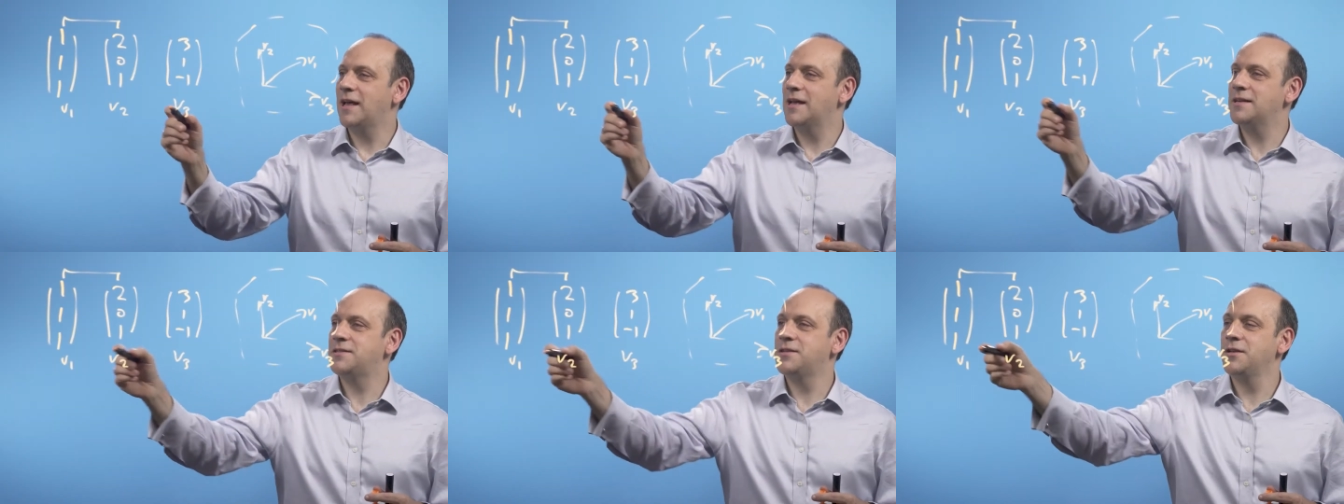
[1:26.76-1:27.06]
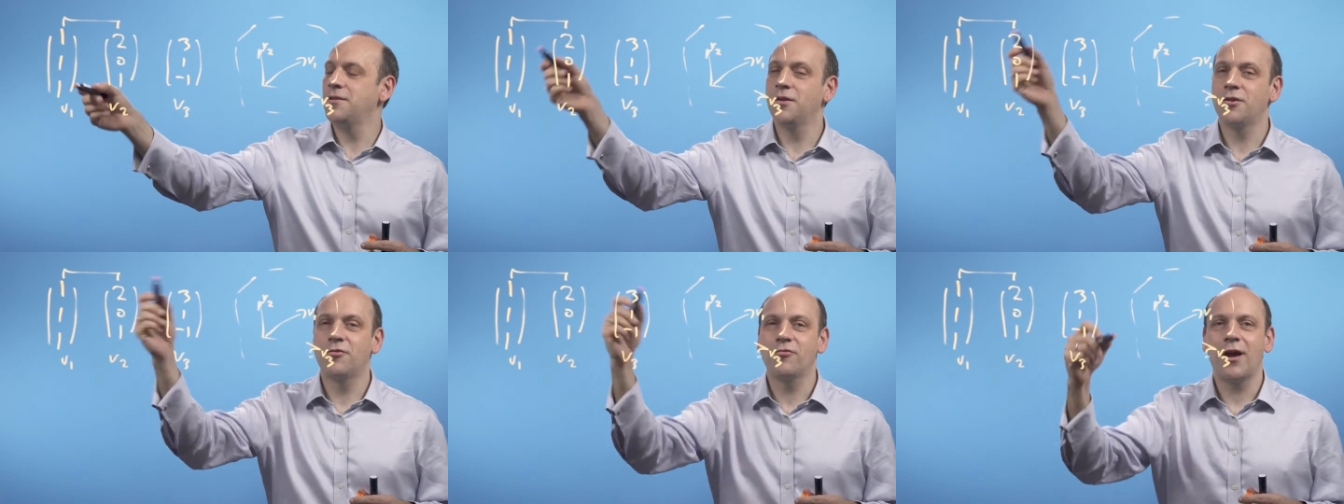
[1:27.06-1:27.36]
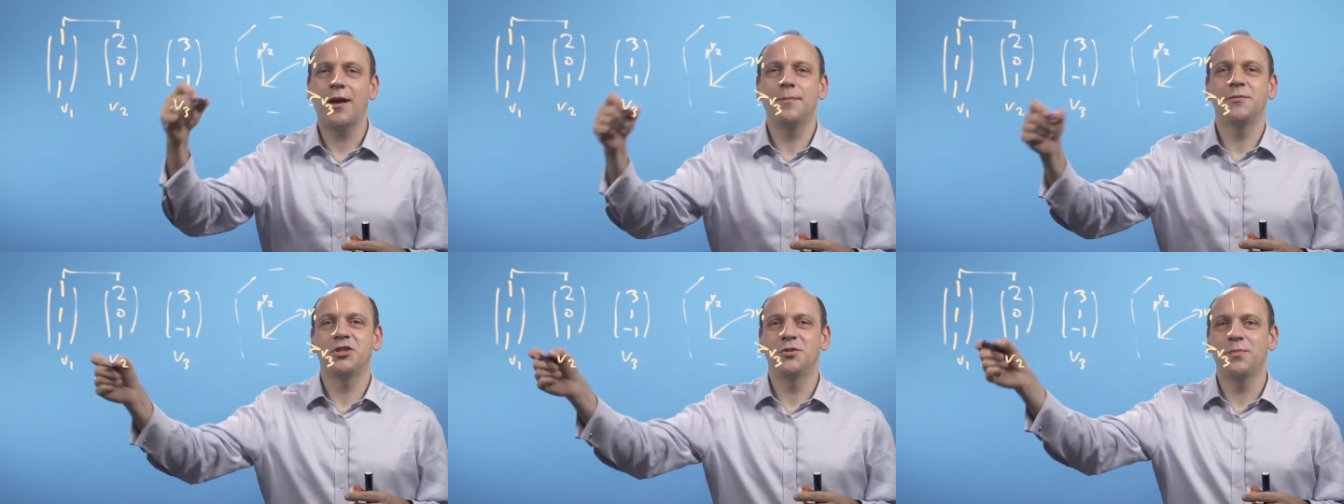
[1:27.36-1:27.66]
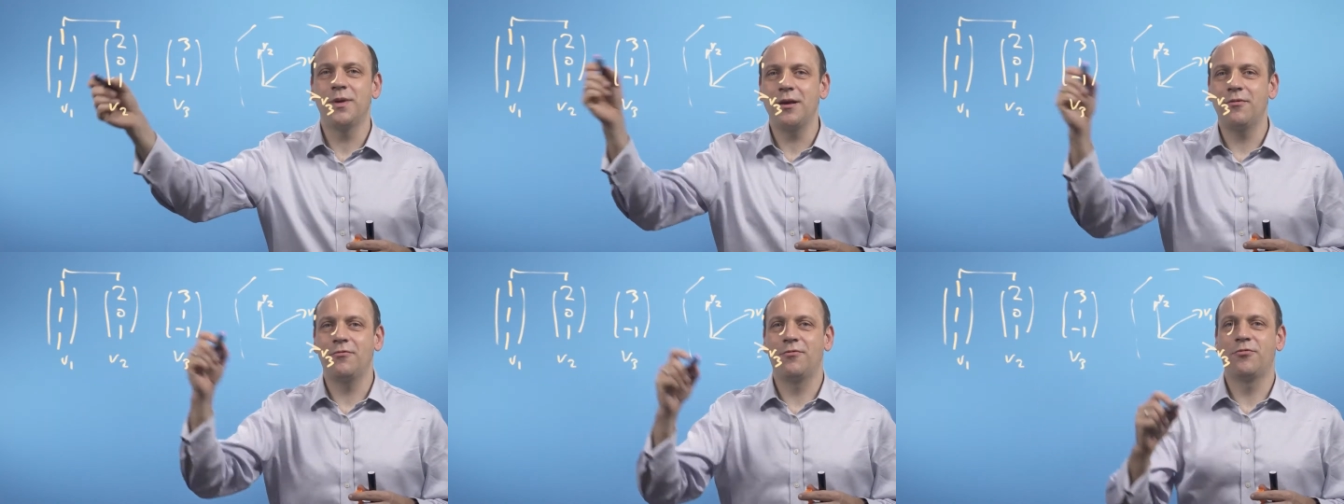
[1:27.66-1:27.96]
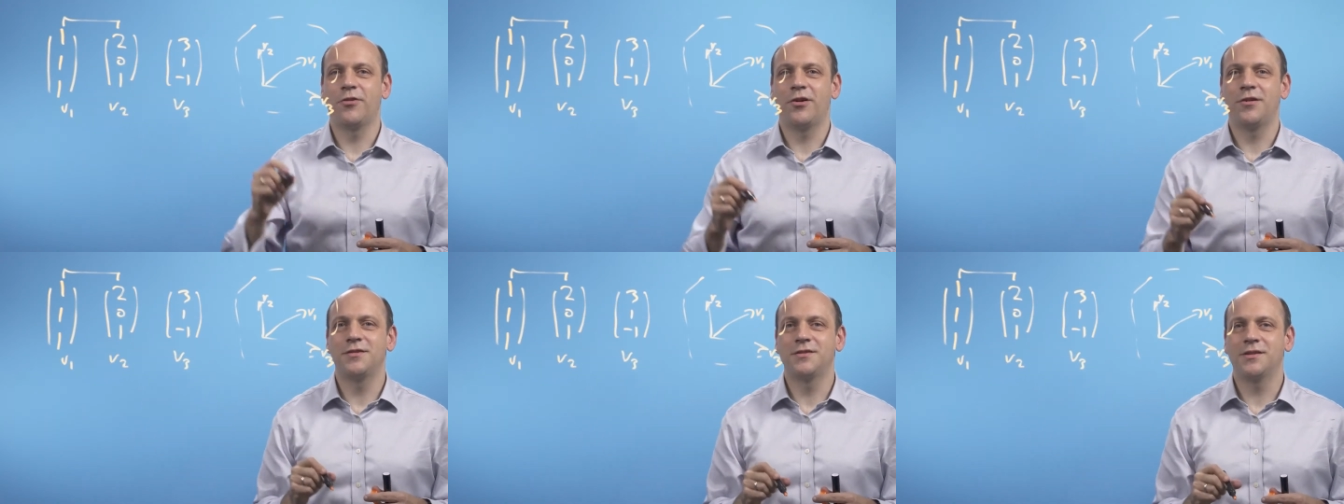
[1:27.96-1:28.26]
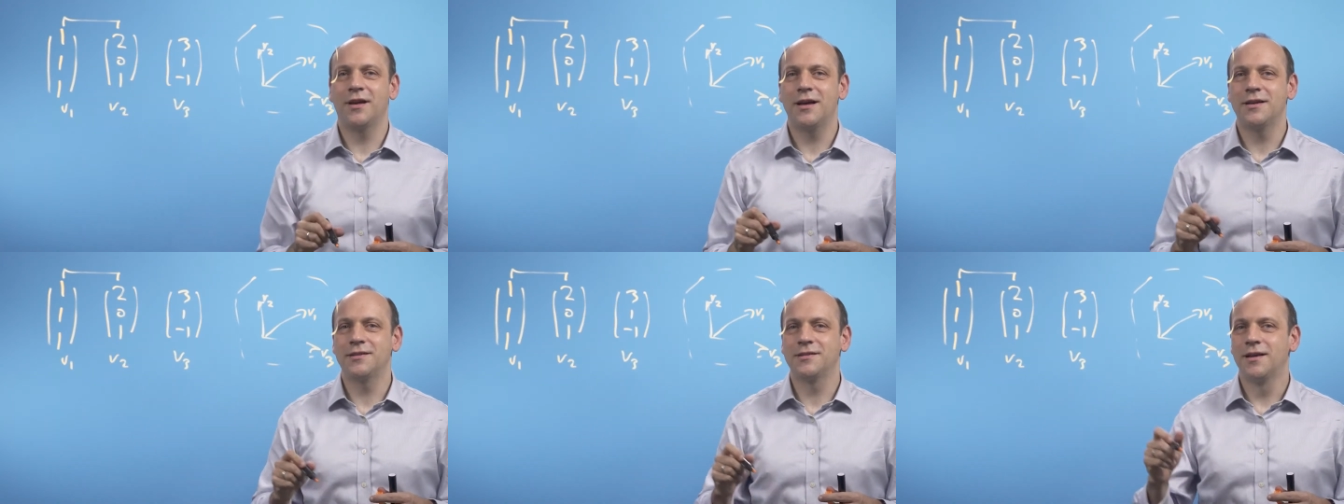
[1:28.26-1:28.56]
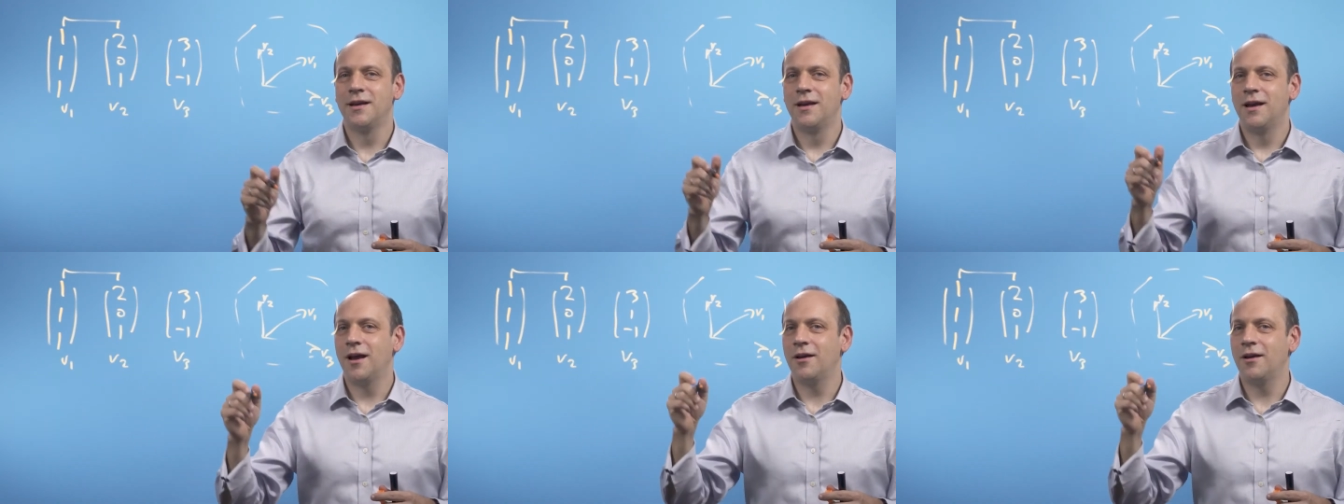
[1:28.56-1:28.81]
let's do the Gram-Schmidt process